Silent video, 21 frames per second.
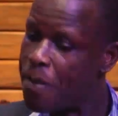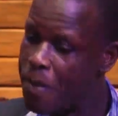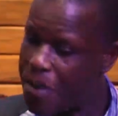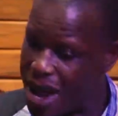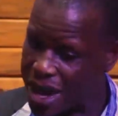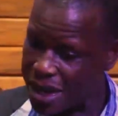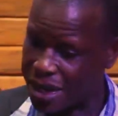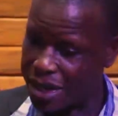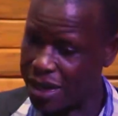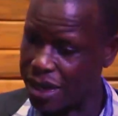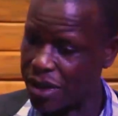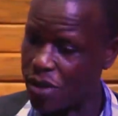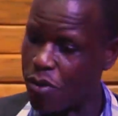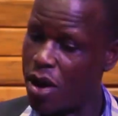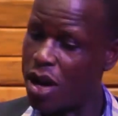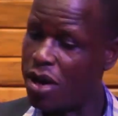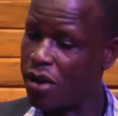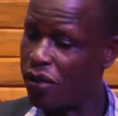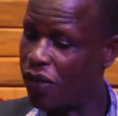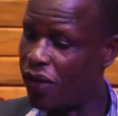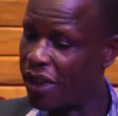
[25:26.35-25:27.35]
But
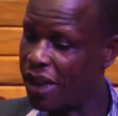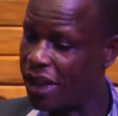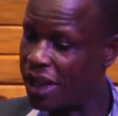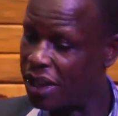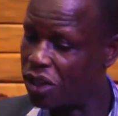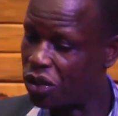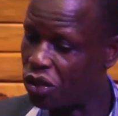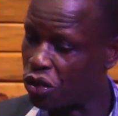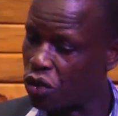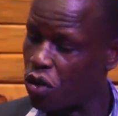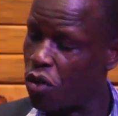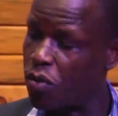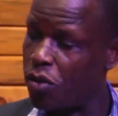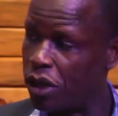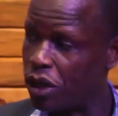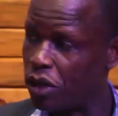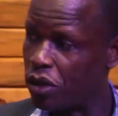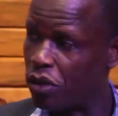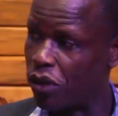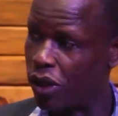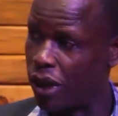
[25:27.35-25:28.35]
one thing is
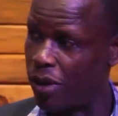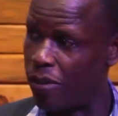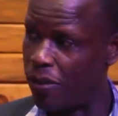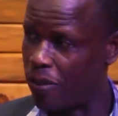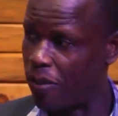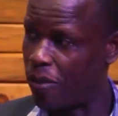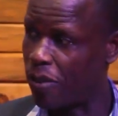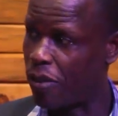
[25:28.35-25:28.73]
common to them.